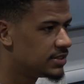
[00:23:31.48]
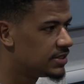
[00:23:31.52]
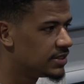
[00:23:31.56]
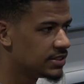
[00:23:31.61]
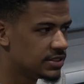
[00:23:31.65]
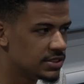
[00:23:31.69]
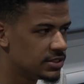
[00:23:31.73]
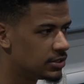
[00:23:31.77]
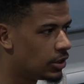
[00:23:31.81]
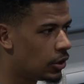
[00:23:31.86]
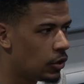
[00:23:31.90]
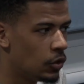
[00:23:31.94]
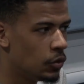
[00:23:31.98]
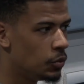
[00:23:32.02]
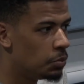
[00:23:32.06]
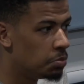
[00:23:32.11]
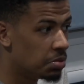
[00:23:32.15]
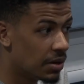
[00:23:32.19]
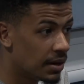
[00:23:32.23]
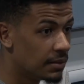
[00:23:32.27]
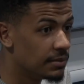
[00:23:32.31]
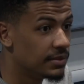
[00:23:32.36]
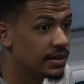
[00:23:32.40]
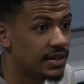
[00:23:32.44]
this is no
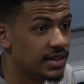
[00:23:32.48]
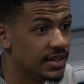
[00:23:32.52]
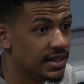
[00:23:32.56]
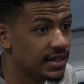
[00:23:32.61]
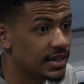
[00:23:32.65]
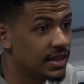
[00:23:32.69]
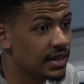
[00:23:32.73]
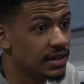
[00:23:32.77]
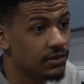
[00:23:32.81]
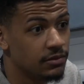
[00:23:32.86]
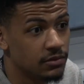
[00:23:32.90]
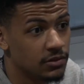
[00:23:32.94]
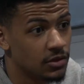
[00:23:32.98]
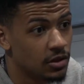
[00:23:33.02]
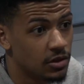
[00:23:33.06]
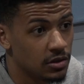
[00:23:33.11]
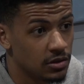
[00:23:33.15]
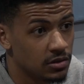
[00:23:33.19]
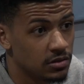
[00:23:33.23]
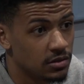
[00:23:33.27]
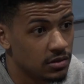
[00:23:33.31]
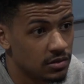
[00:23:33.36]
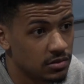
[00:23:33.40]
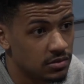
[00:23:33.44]
Premier League, even
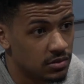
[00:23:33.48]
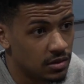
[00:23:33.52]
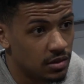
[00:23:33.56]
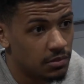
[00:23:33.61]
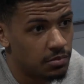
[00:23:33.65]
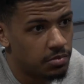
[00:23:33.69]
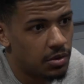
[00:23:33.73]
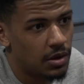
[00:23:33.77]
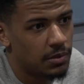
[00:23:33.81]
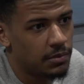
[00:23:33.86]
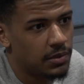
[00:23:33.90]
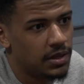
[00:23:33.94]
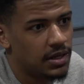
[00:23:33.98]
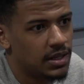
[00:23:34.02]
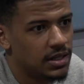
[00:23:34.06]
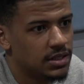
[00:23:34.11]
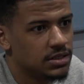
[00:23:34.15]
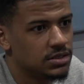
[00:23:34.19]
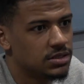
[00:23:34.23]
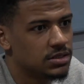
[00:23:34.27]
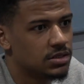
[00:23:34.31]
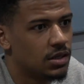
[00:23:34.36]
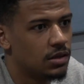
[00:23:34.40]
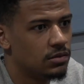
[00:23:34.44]
though the Premier League
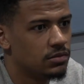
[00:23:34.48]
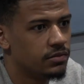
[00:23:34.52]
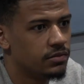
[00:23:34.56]
is so